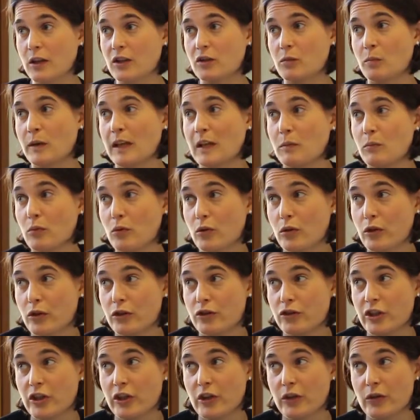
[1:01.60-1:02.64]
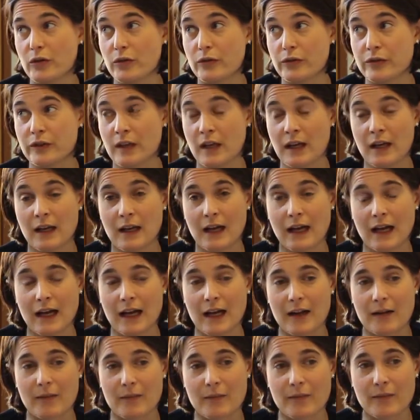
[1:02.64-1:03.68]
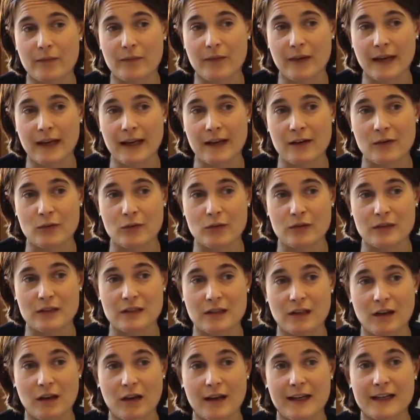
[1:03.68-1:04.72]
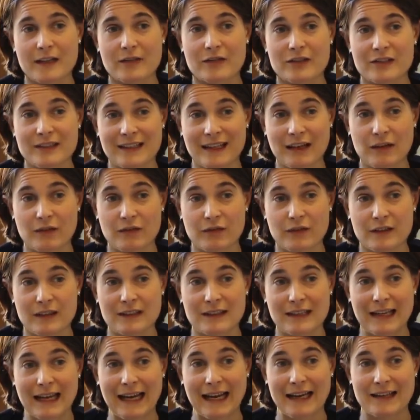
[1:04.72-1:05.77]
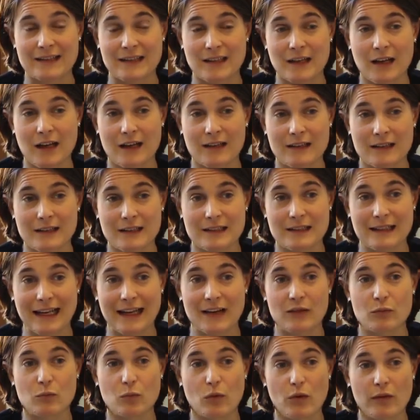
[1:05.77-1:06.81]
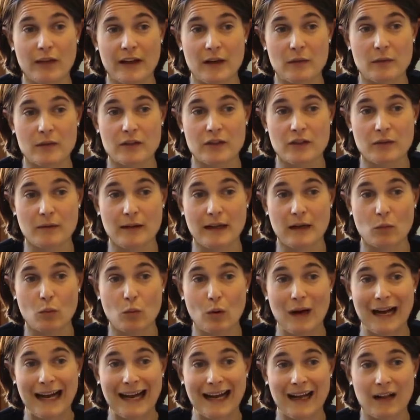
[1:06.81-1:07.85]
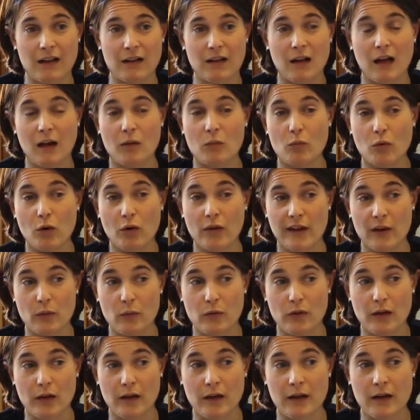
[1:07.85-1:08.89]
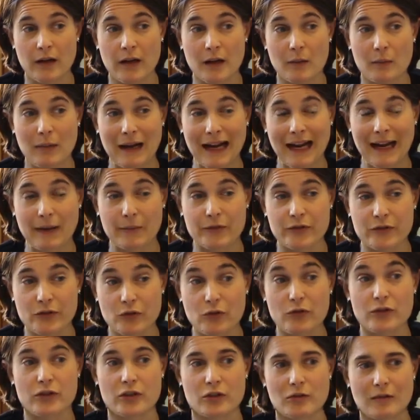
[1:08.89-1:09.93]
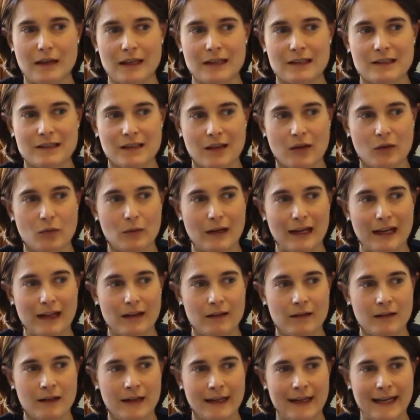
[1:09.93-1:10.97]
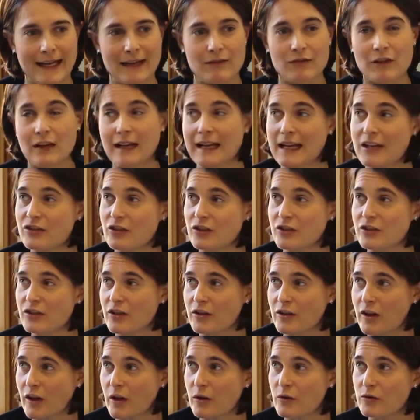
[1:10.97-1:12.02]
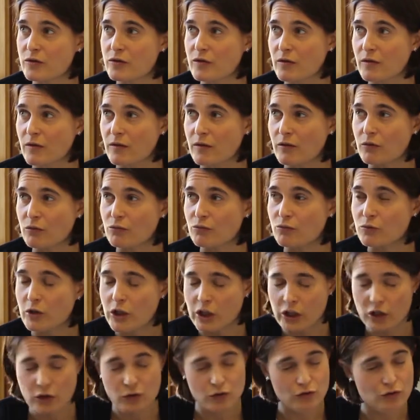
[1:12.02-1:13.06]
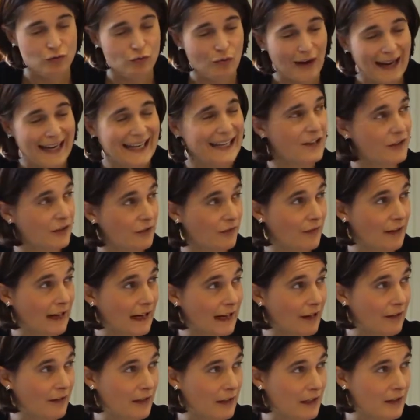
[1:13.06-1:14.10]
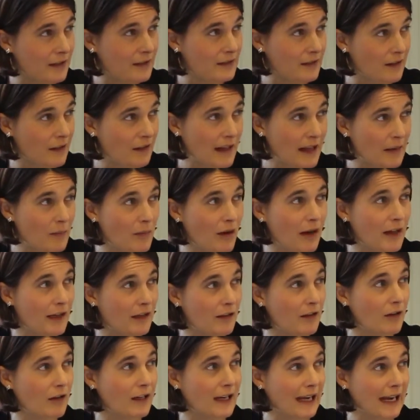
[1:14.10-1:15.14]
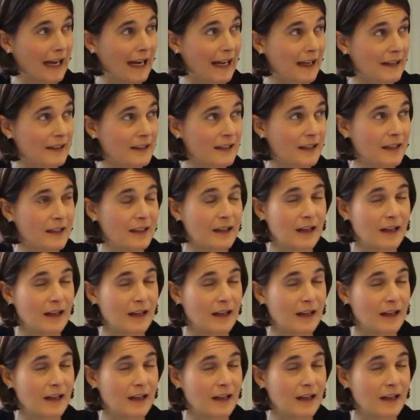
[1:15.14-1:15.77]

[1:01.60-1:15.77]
which people could use in order to kind of self-assess and understand what they were doing well and what they were perhaps not doing so well in relation to those huge range of areas that they might look at